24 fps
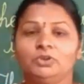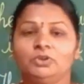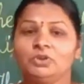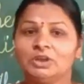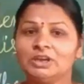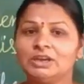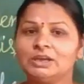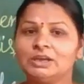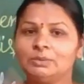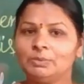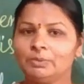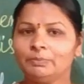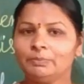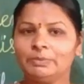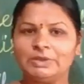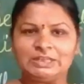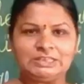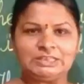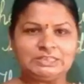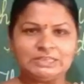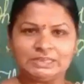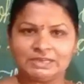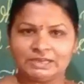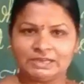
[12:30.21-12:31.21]
you can remember
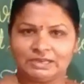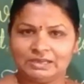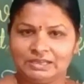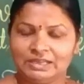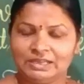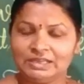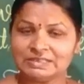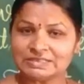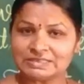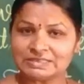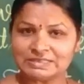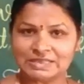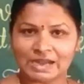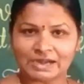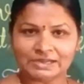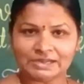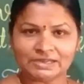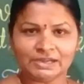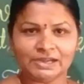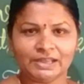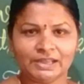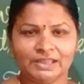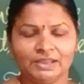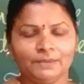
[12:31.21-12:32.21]
children, in
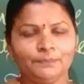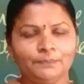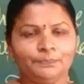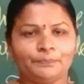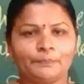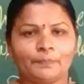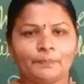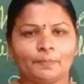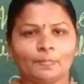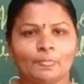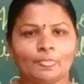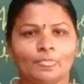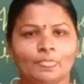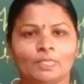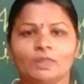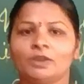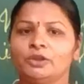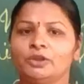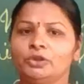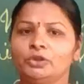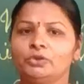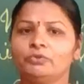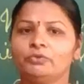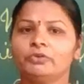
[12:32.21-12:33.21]
Saturday
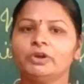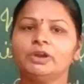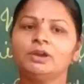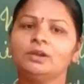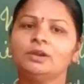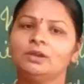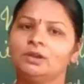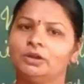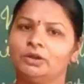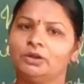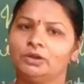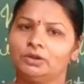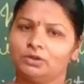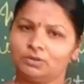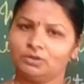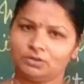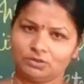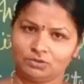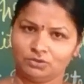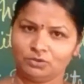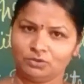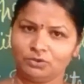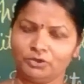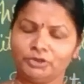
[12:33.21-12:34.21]
you are
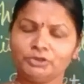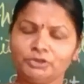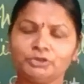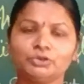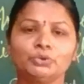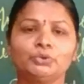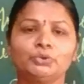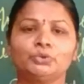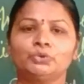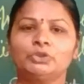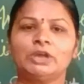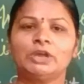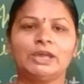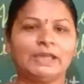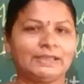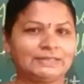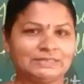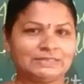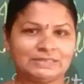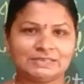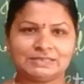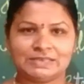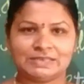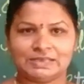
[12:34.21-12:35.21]
going to do the
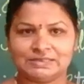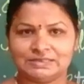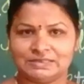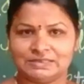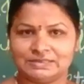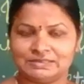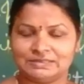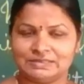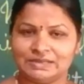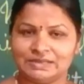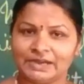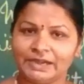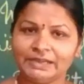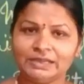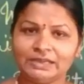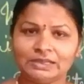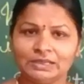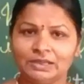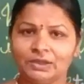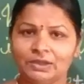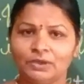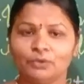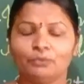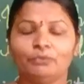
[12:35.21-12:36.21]
exercises,
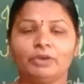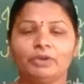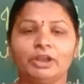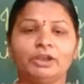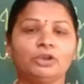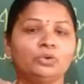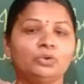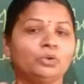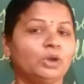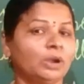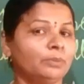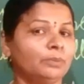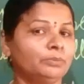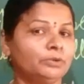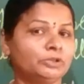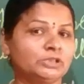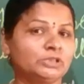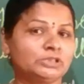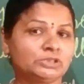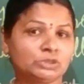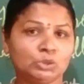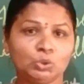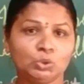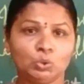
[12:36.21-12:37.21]
right? When you come
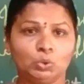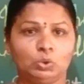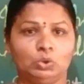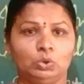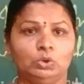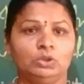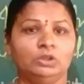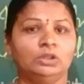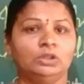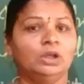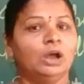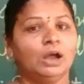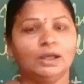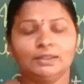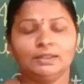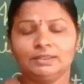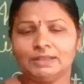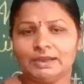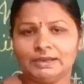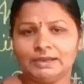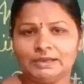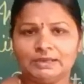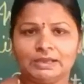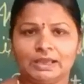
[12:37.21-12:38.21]
to the school,
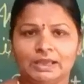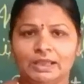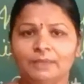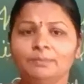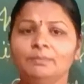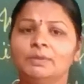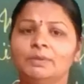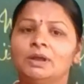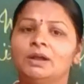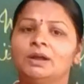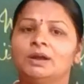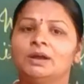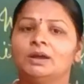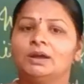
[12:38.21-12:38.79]
on that time